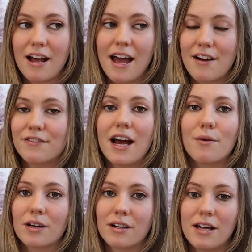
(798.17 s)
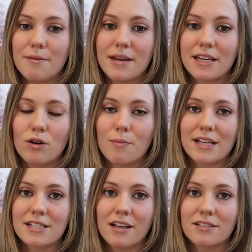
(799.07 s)
half an hour and make it all
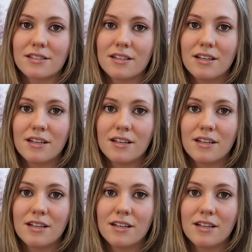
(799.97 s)
make sense.